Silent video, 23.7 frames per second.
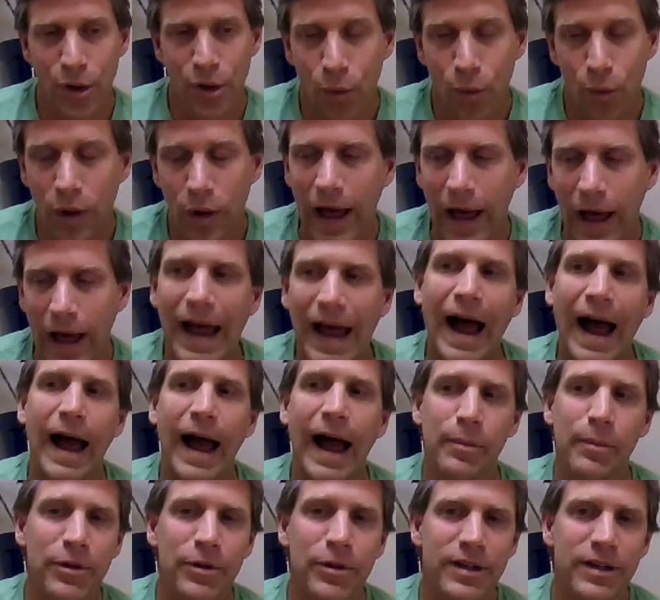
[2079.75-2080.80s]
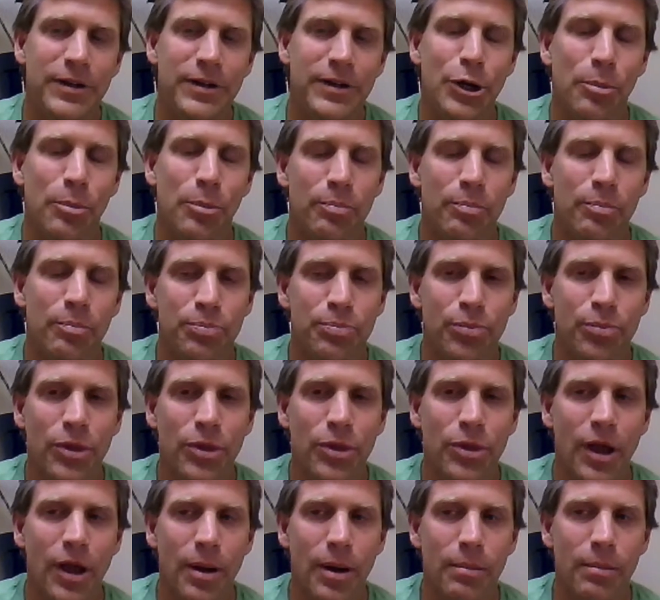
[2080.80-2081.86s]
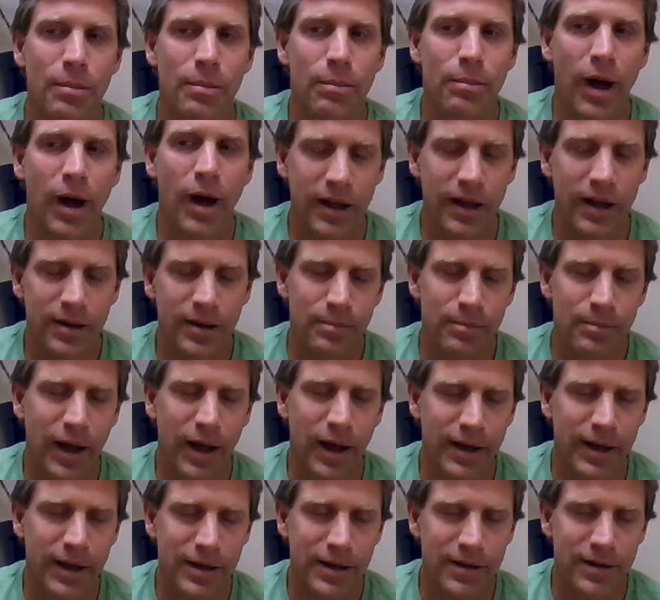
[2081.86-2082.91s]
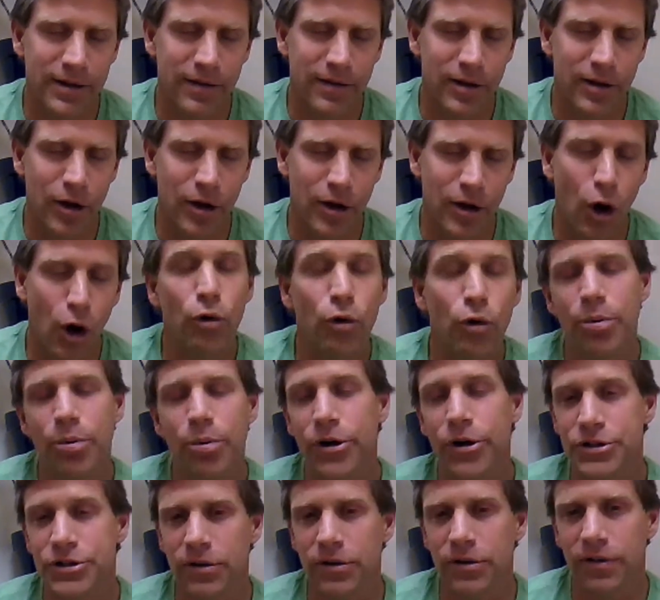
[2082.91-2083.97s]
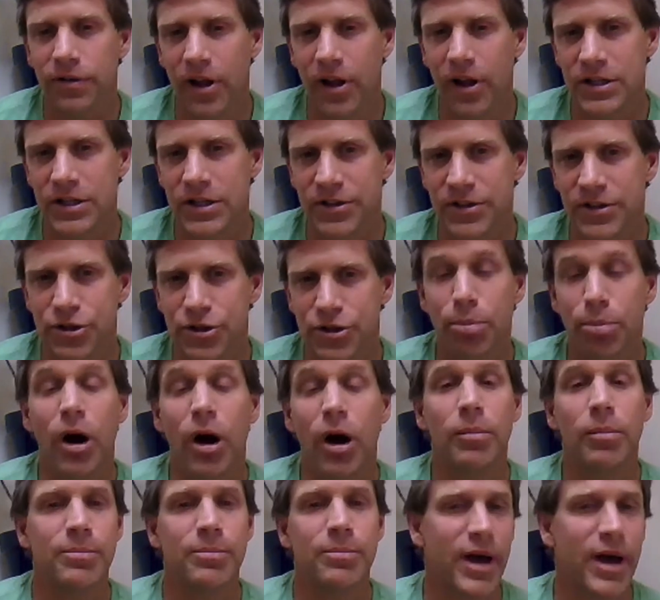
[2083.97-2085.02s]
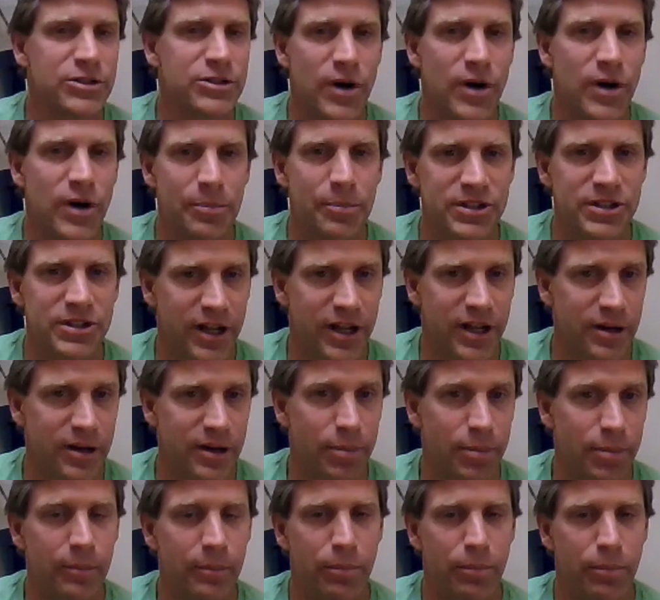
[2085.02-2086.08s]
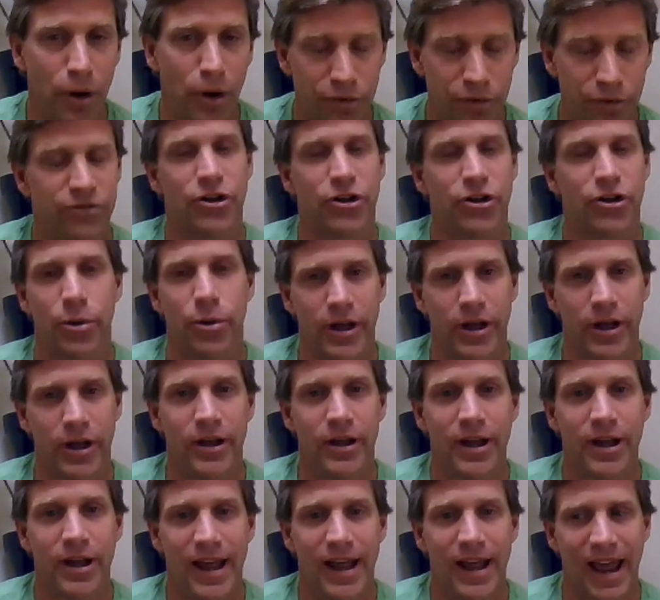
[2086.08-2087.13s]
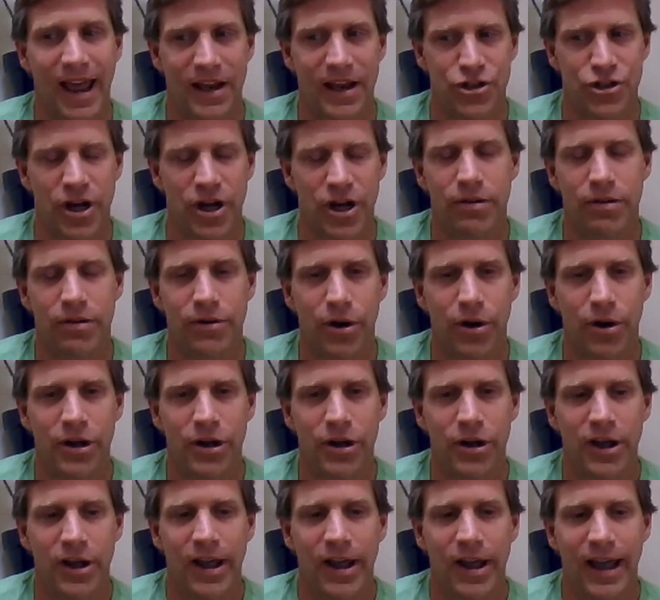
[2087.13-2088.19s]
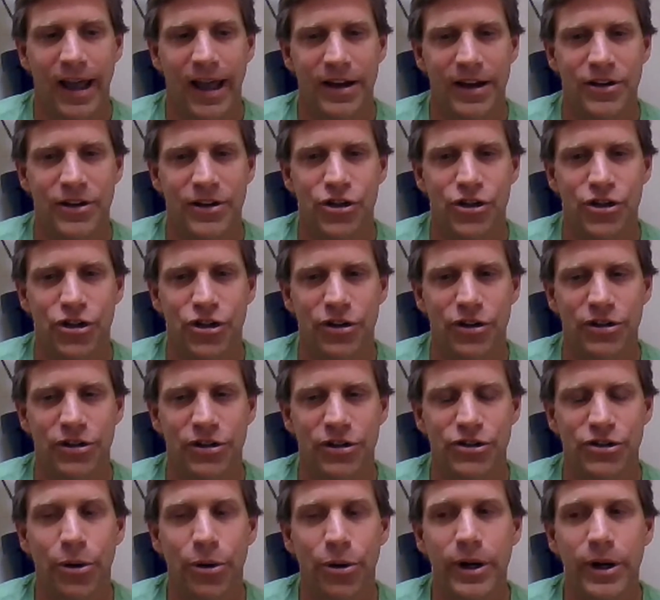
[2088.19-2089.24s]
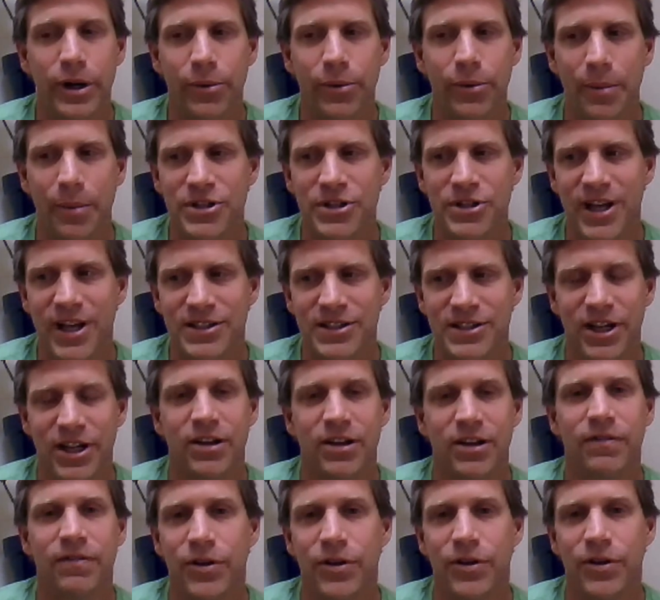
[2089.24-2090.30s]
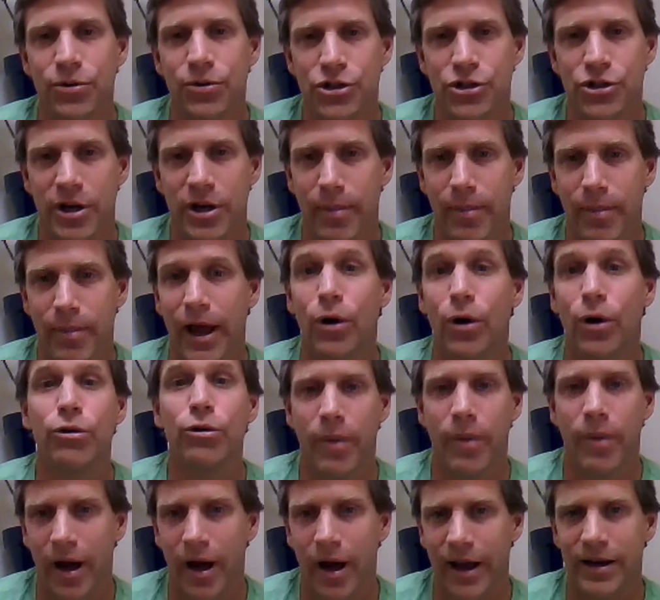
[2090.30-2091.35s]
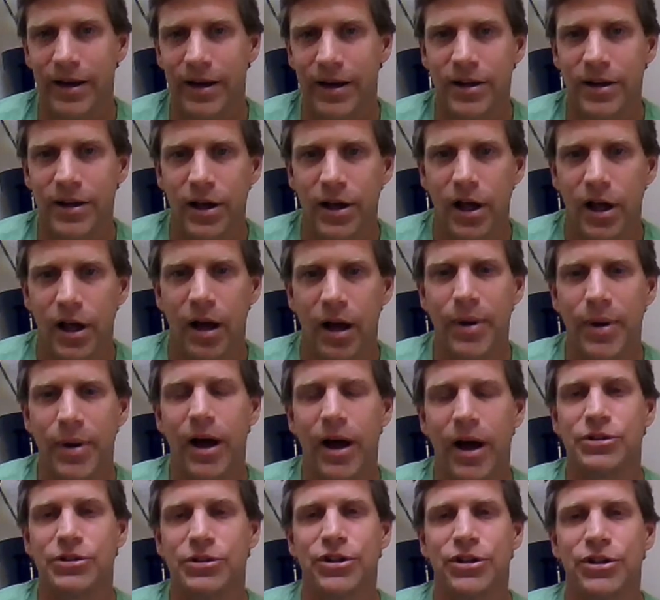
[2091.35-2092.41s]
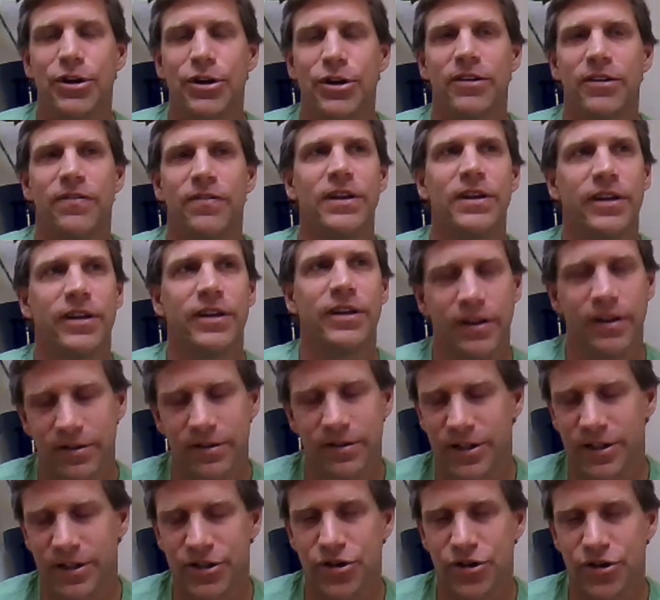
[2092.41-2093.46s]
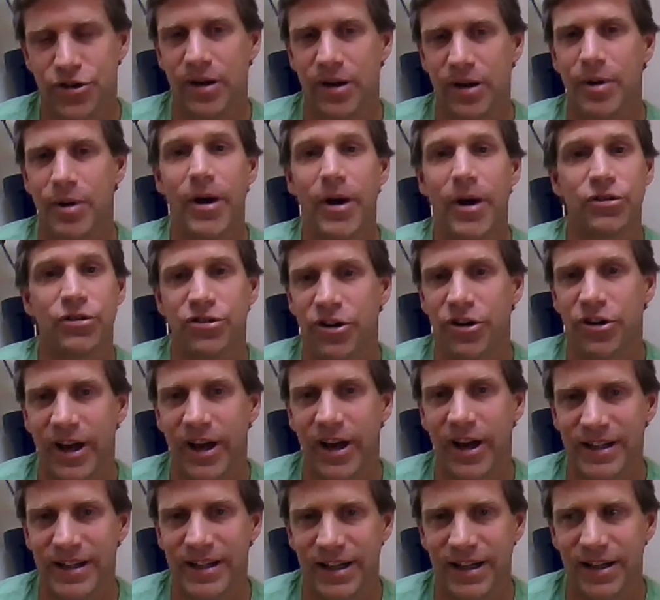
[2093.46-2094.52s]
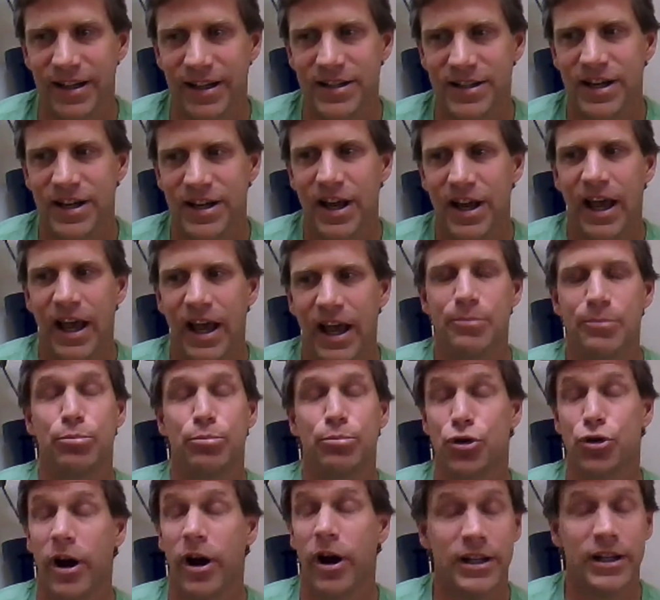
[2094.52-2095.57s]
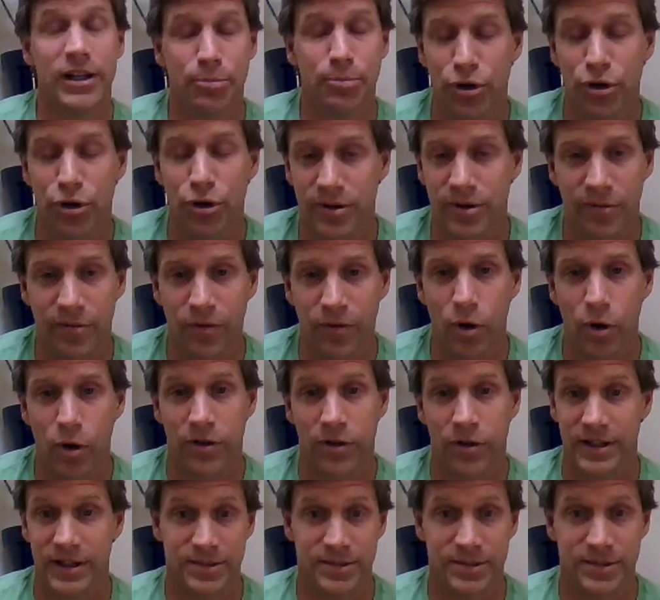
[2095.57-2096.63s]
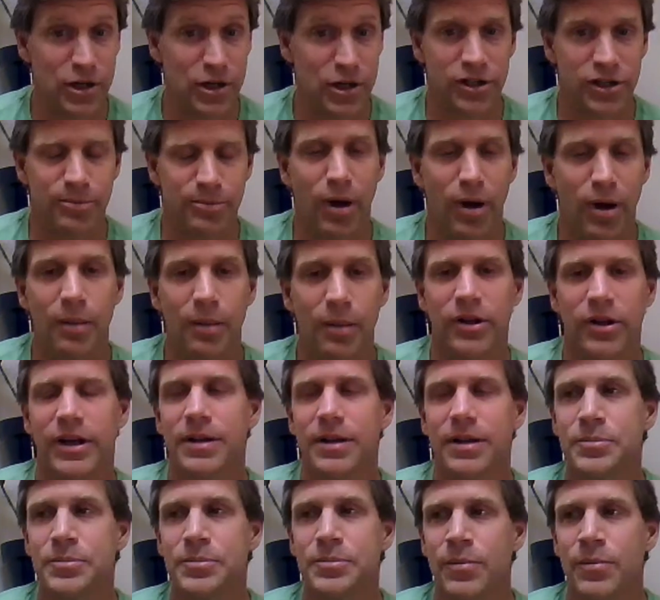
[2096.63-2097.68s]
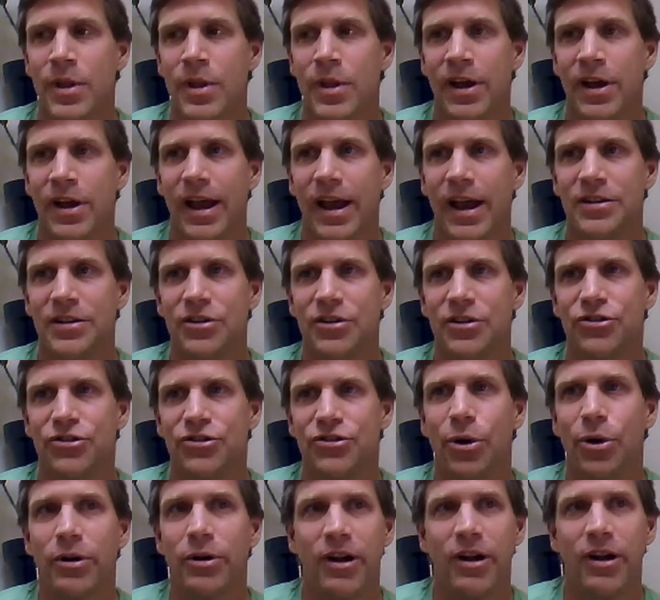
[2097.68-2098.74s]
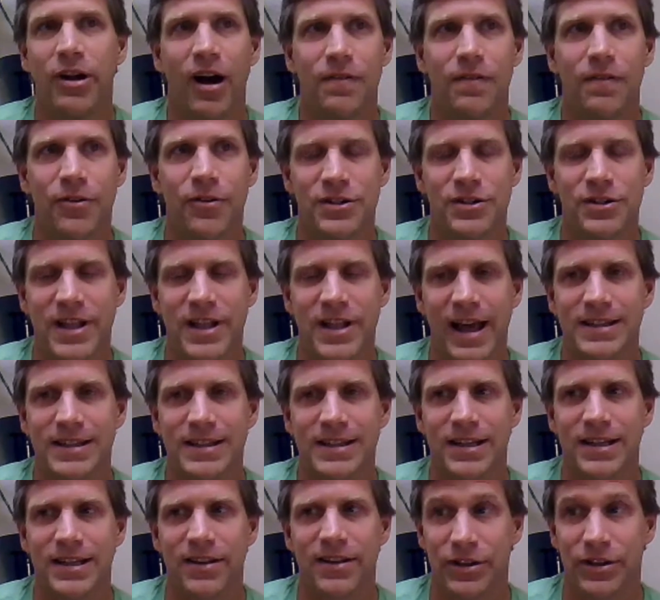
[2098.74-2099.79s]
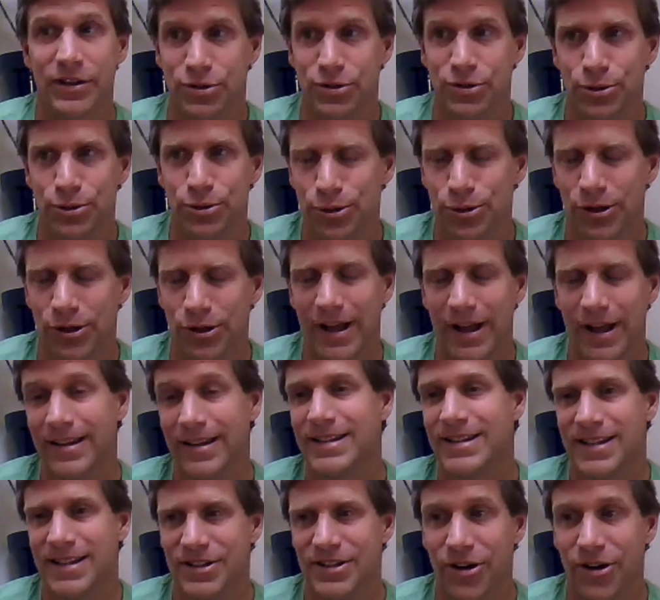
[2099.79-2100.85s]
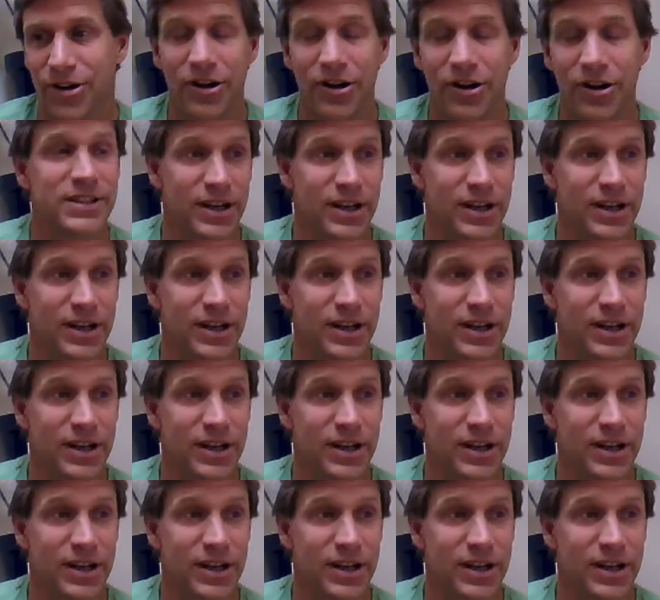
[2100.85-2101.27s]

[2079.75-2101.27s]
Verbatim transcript: Well, I, I believe, you know, my, my own personal philosophies are probably best represented by both Zoe and Jethro. And Zoe represents the confusion in my own mind about feeling this extreme about certain ideas and trying to put them forth, especially in public. And Zoe offers that uh, the tool, at least as an artist,